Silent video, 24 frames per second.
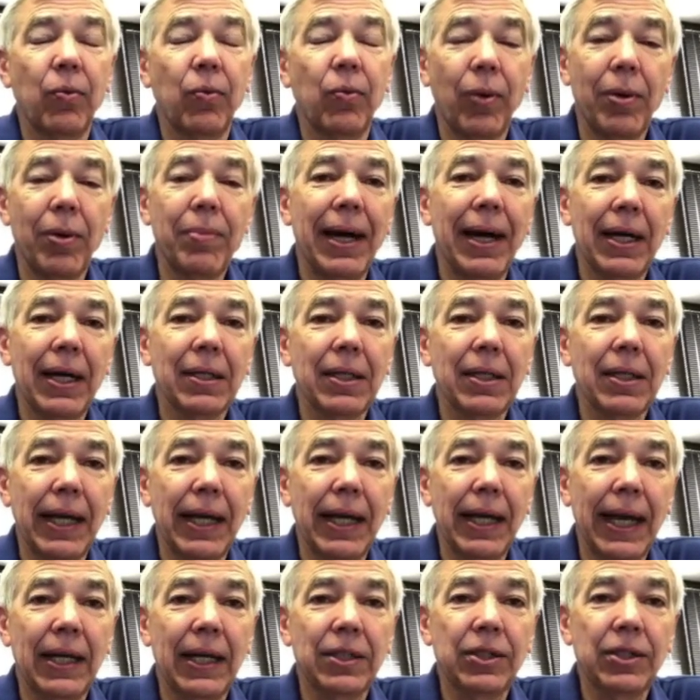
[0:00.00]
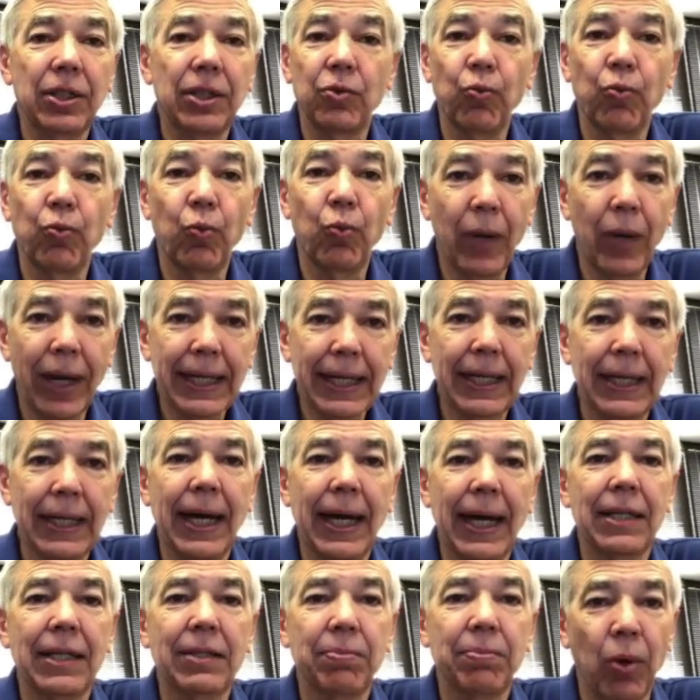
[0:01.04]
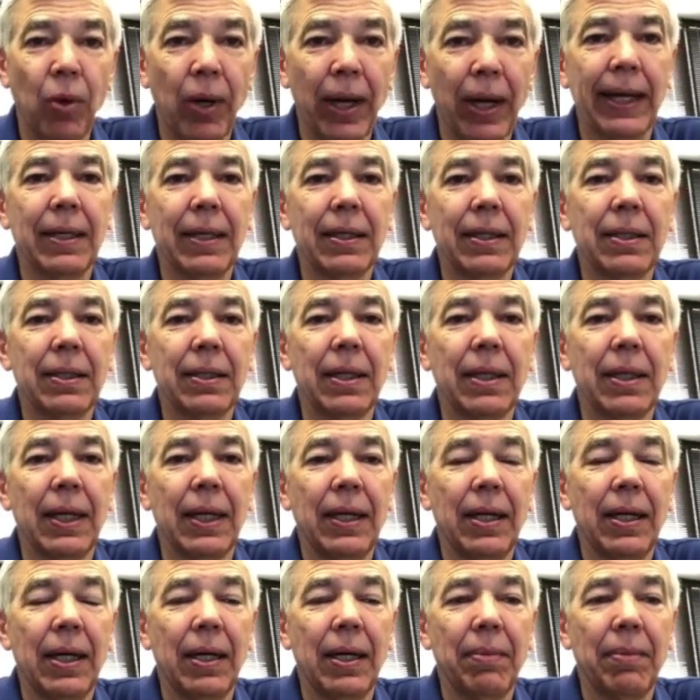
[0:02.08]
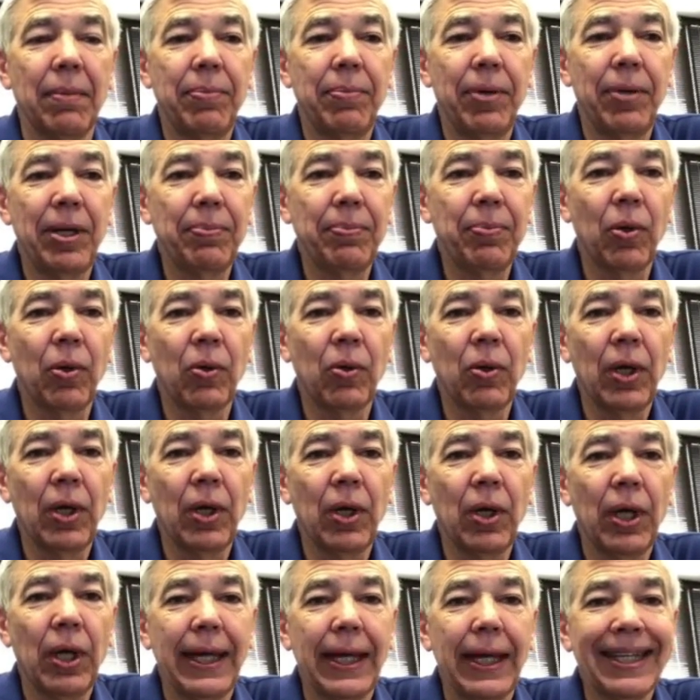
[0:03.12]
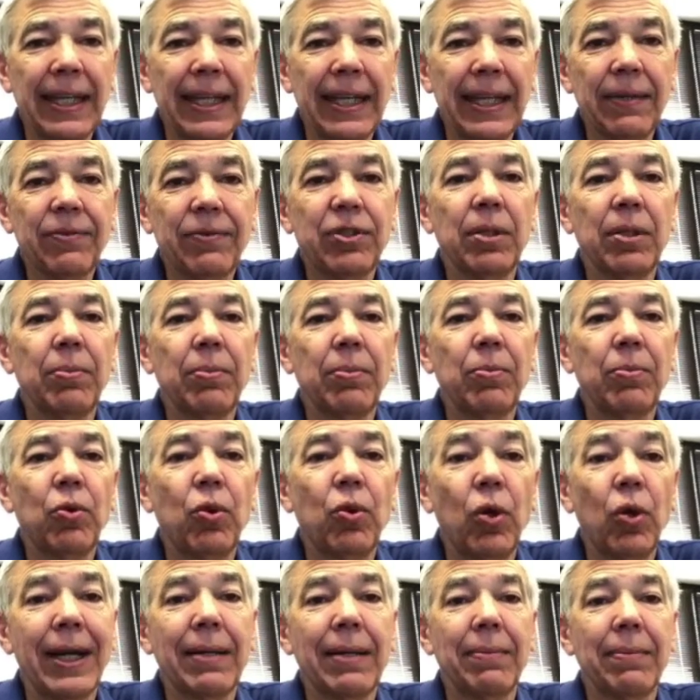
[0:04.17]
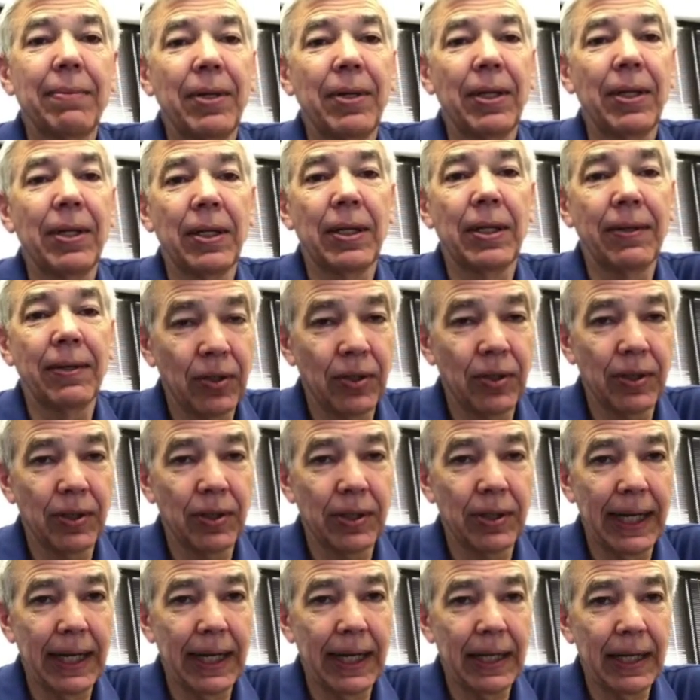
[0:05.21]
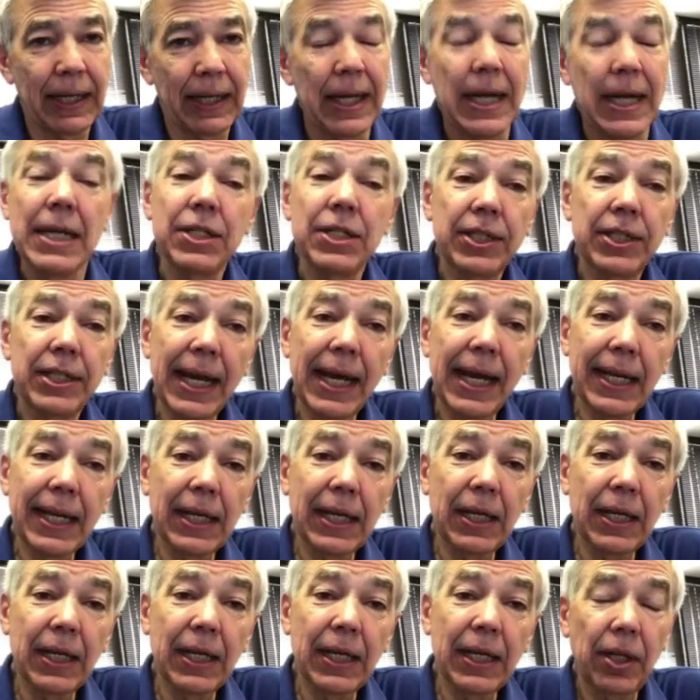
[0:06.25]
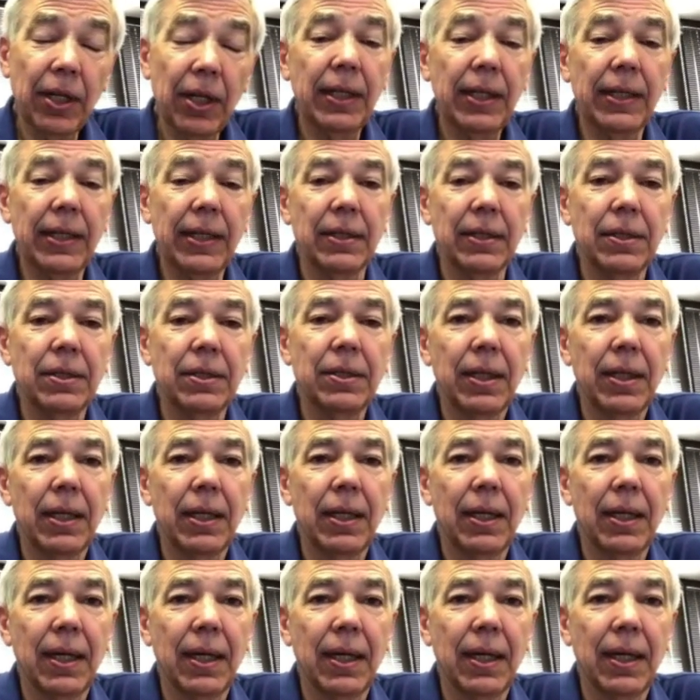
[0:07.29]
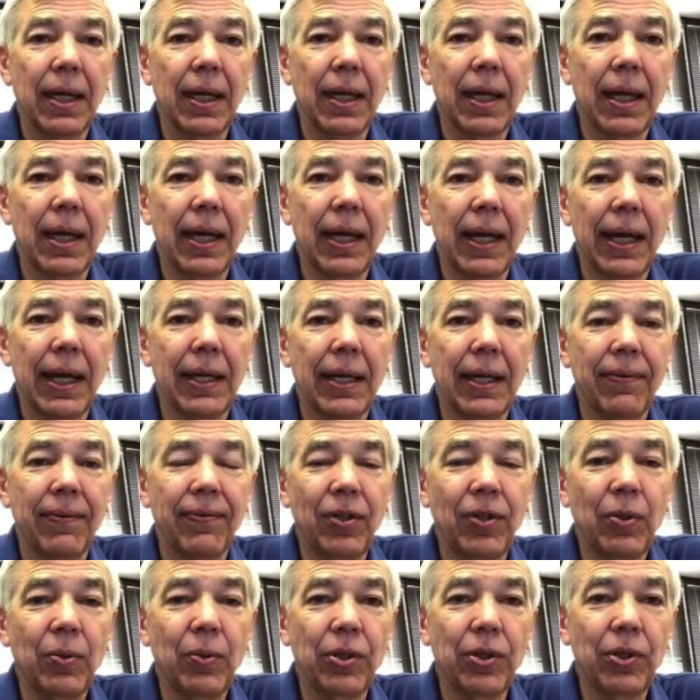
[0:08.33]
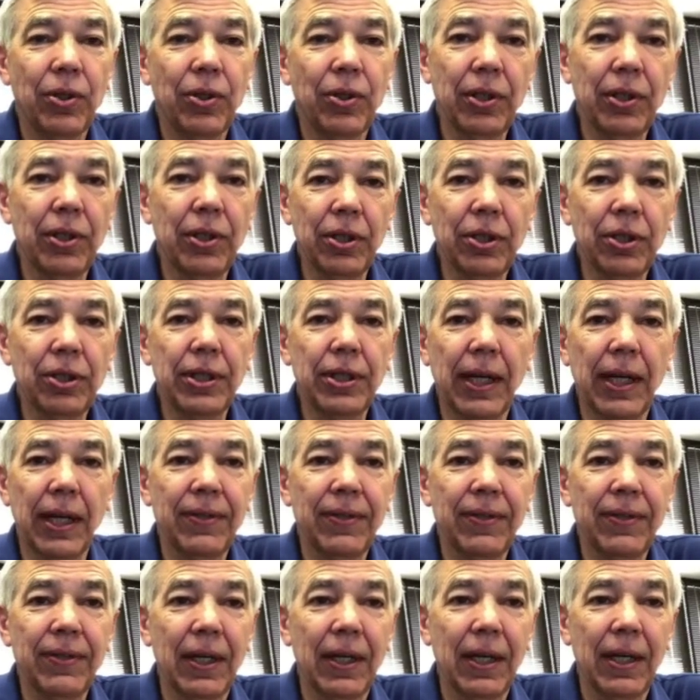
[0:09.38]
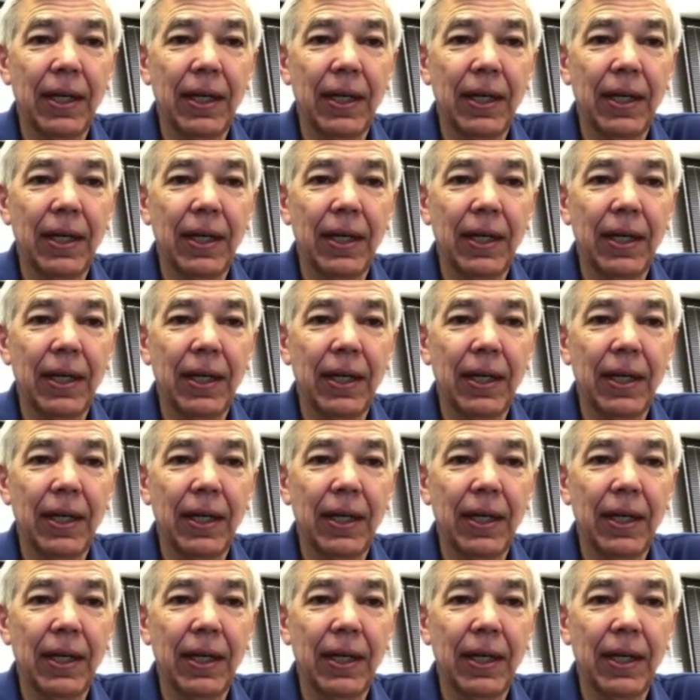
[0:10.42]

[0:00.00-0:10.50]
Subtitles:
We Buy Ugly Houses recognized brand. People, it gives them credibility of doing that. Second are the leads. And if you were doing it yourself,